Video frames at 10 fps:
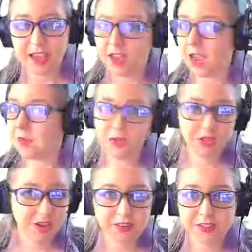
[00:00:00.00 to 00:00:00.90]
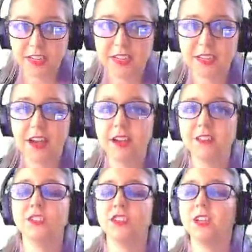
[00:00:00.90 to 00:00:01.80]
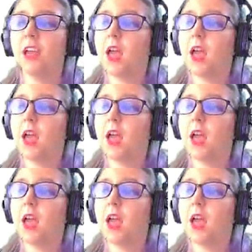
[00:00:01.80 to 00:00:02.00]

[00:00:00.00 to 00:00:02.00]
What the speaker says: I'm no longer looking at oxygen.